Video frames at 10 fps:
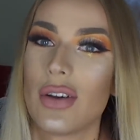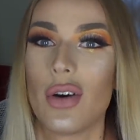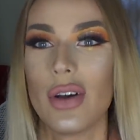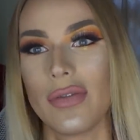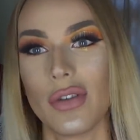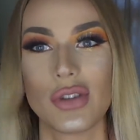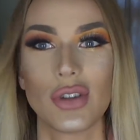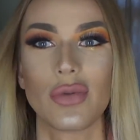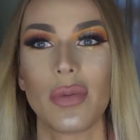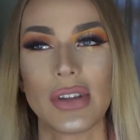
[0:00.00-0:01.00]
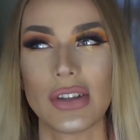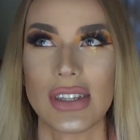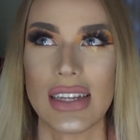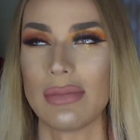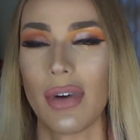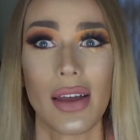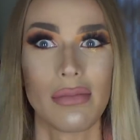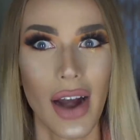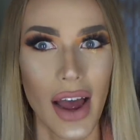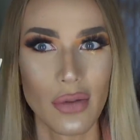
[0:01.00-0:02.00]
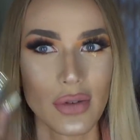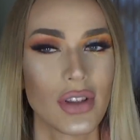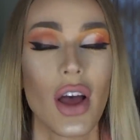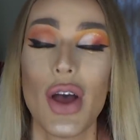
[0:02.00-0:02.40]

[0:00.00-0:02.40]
or if you just want me to see my brows,